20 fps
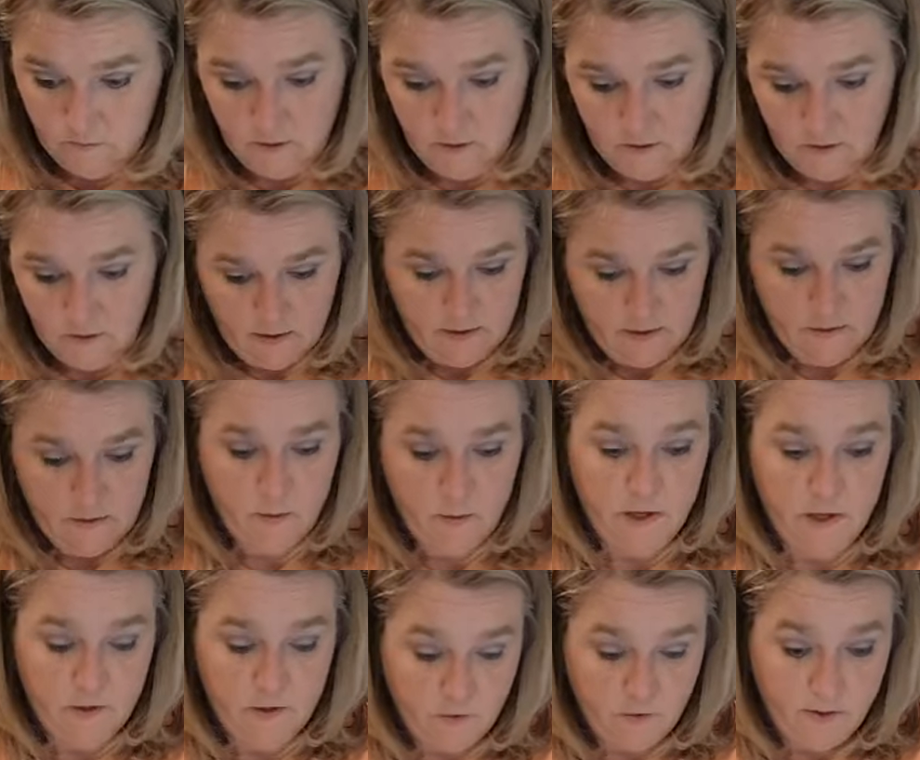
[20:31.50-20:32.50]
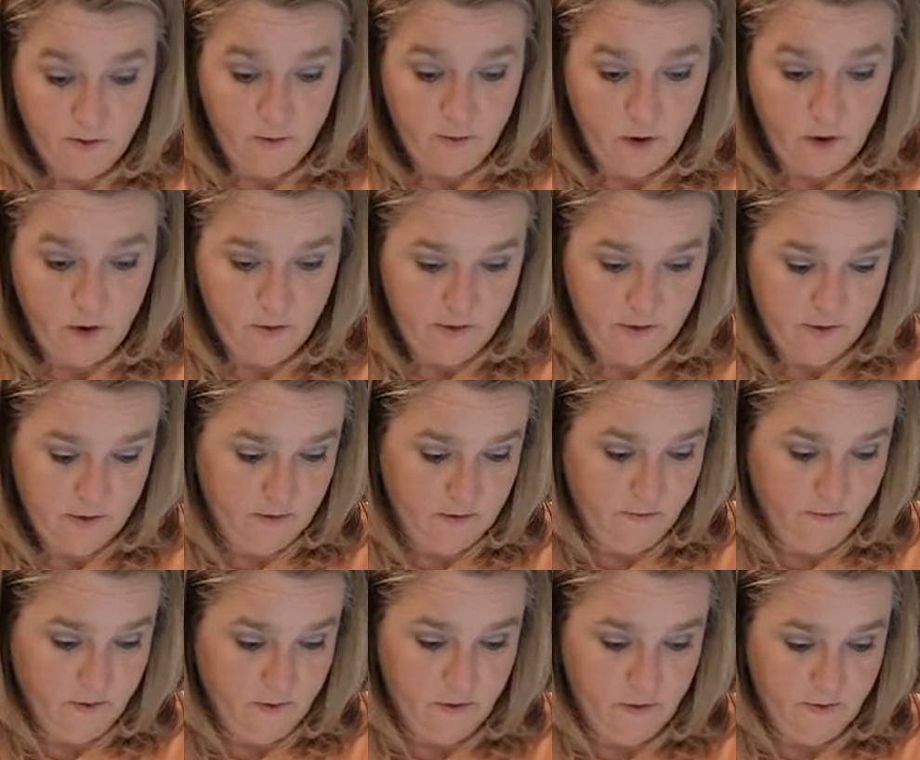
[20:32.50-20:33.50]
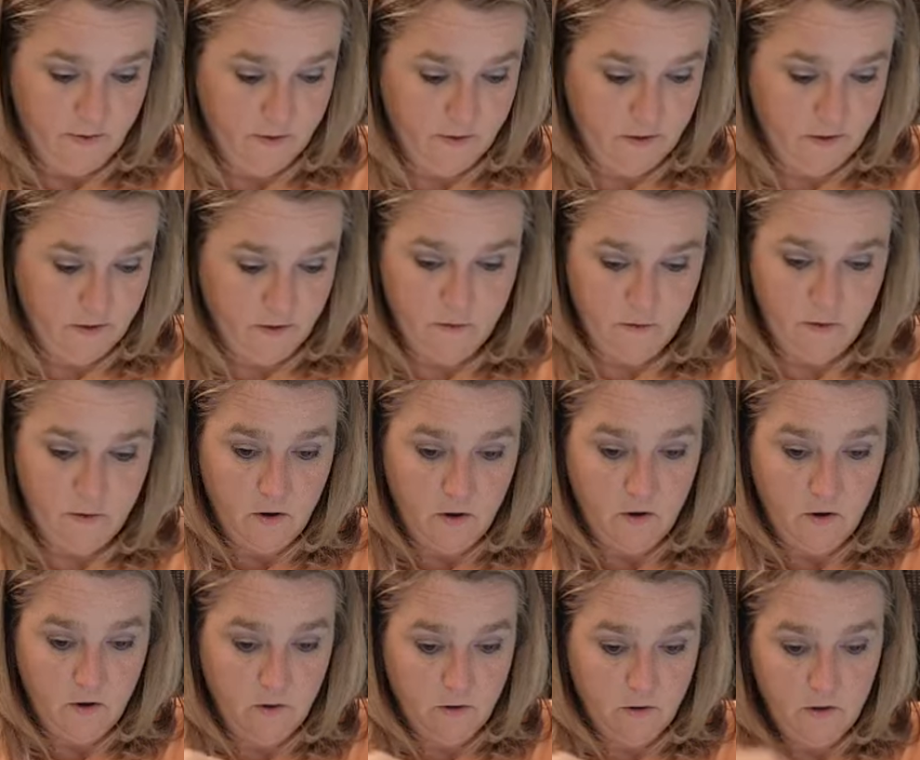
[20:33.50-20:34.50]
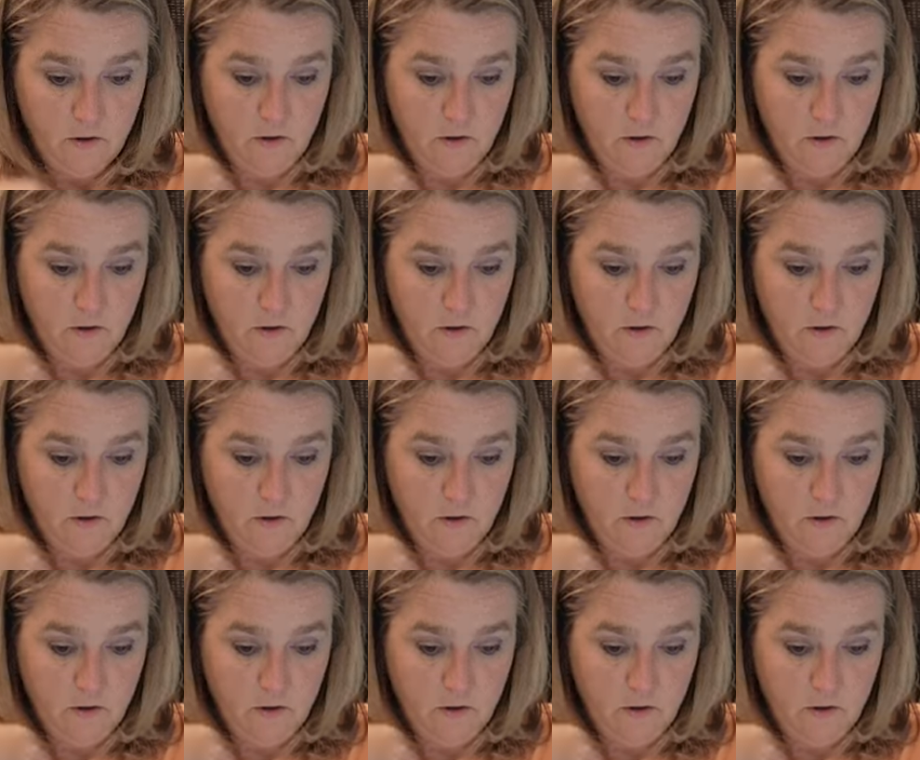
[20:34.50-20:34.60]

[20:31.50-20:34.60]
like I said, we can trim all this if it's too long.